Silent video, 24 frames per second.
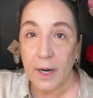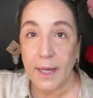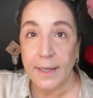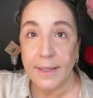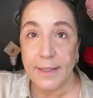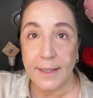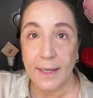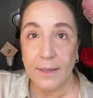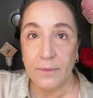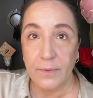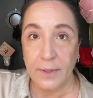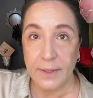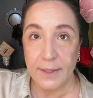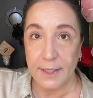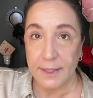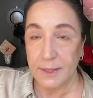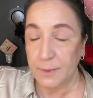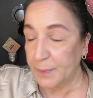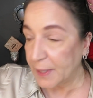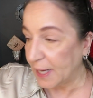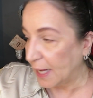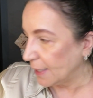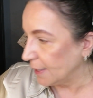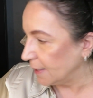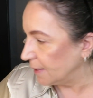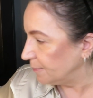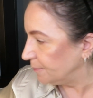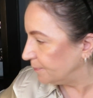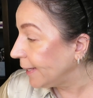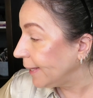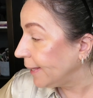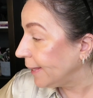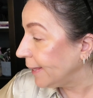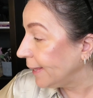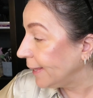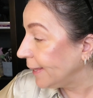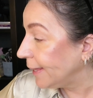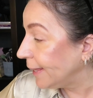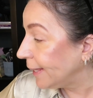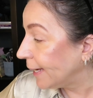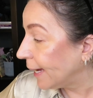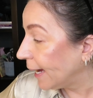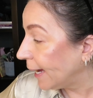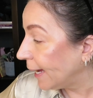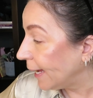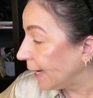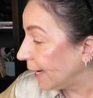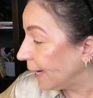not done with this palette.
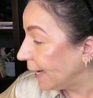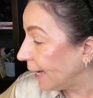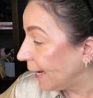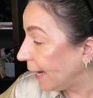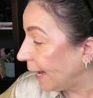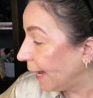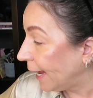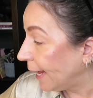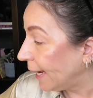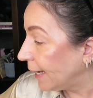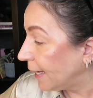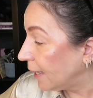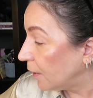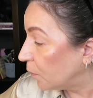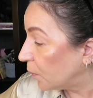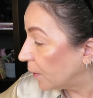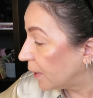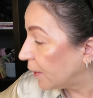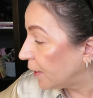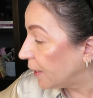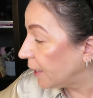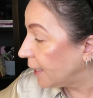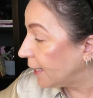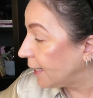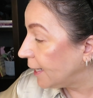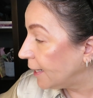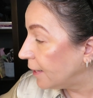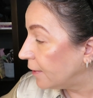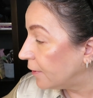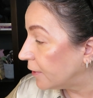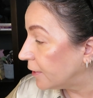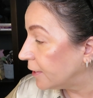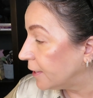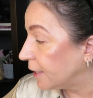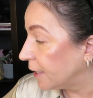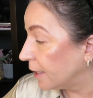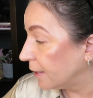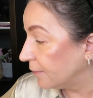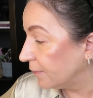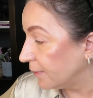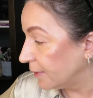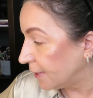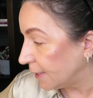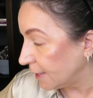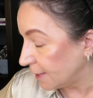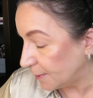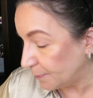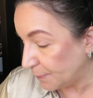Not anywhere near done
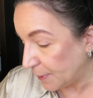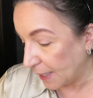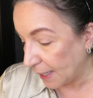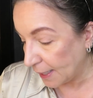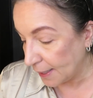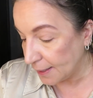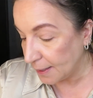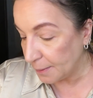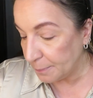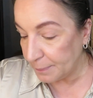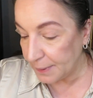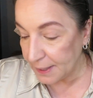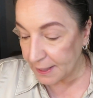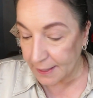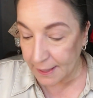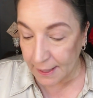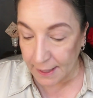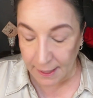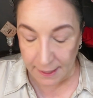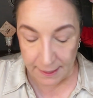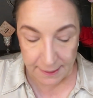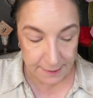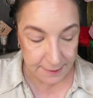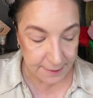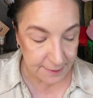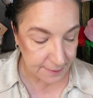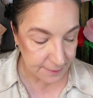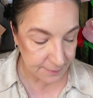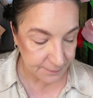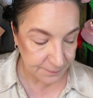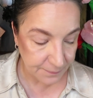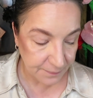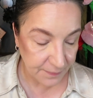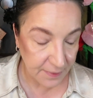with this palette because